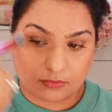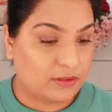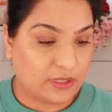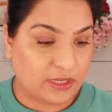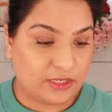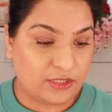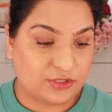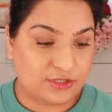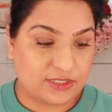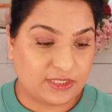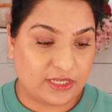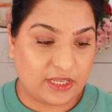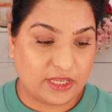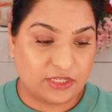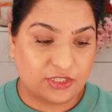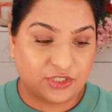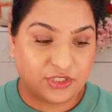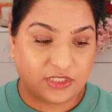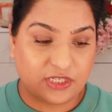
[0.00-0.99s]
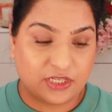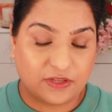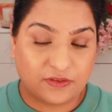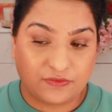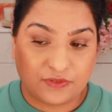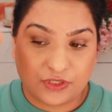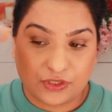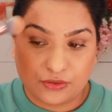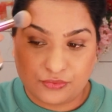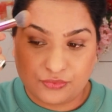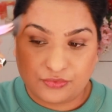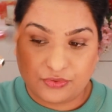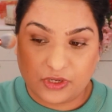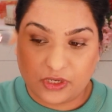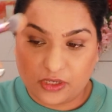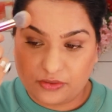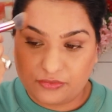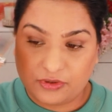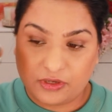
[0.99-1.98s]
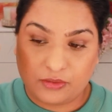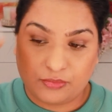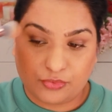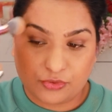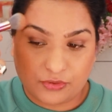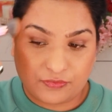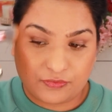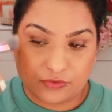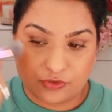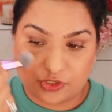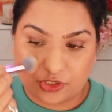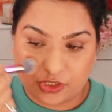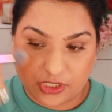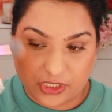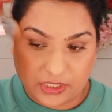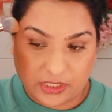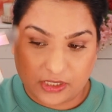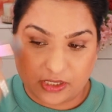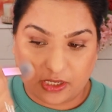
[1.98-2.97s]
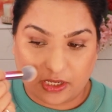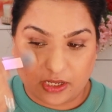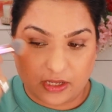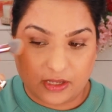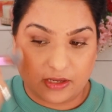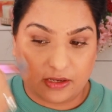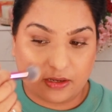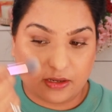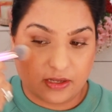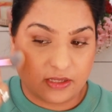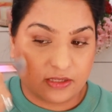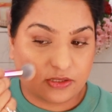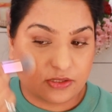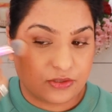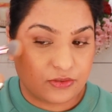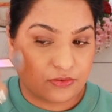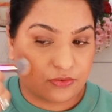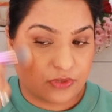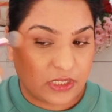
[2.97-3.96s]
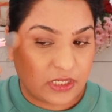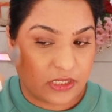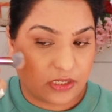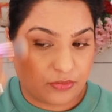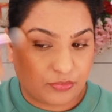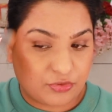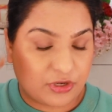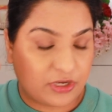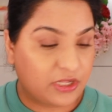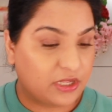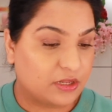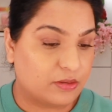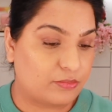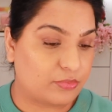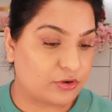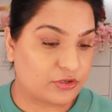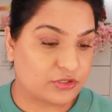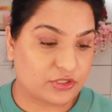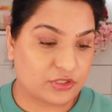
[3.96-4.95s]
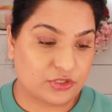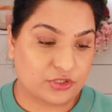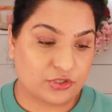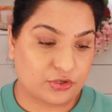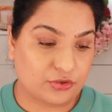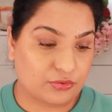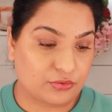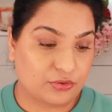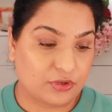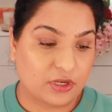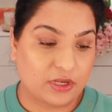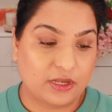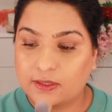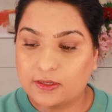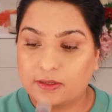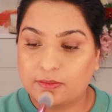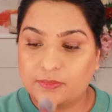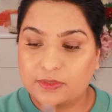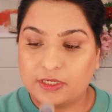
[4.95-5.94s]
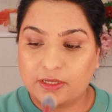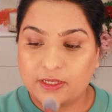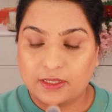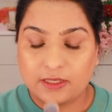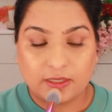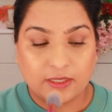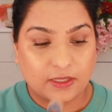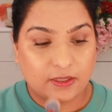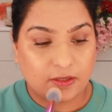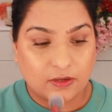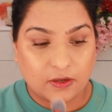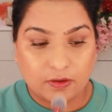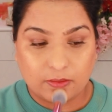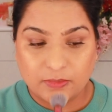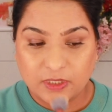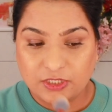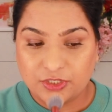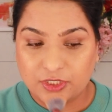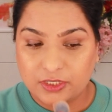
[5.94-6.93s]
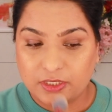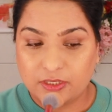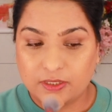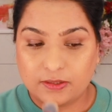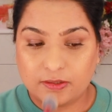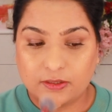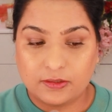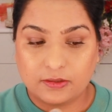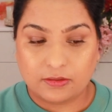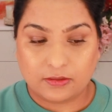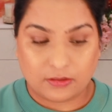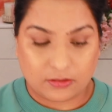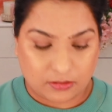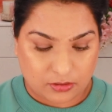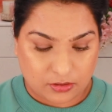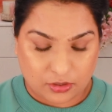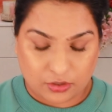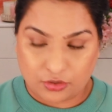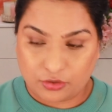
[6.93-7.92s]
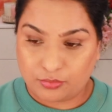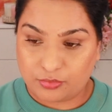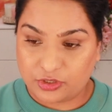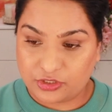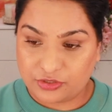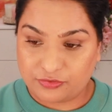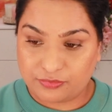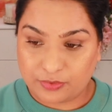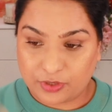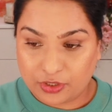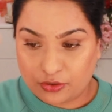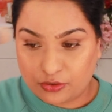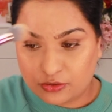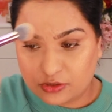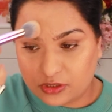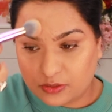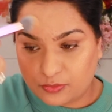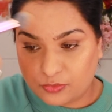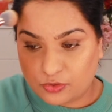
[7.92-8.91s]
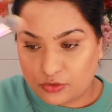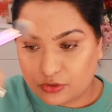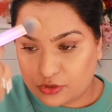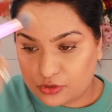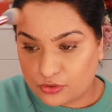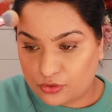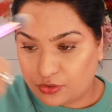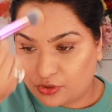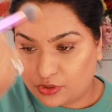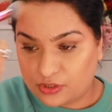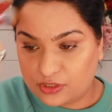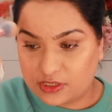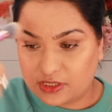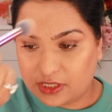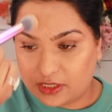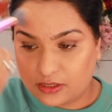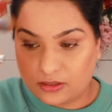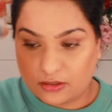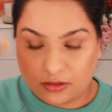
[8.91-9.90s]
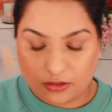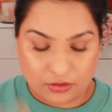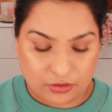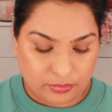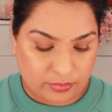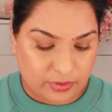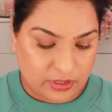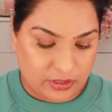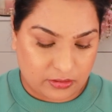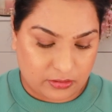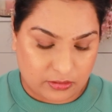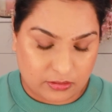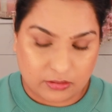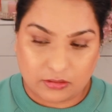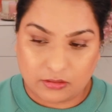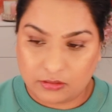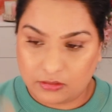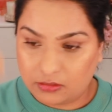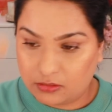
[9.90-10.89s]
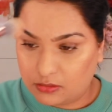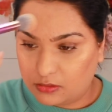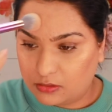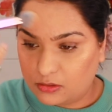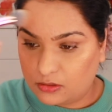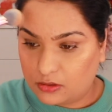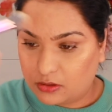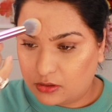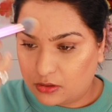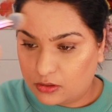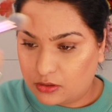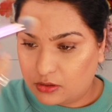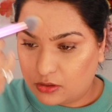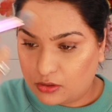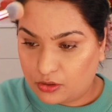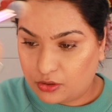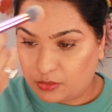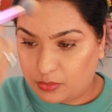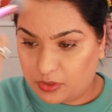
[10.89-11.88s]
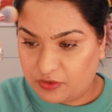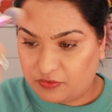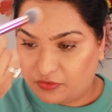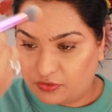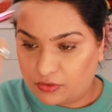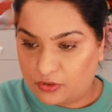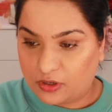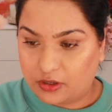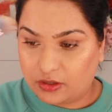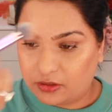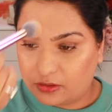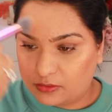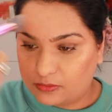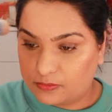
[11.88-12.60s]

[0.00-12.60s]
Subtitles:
And you see, it just gives you really, really beautiful sheen, and it's really pretty in person too. I'm taking it on my chin, on the bridge of my nose. I'm also going to take a little bit on my forehead.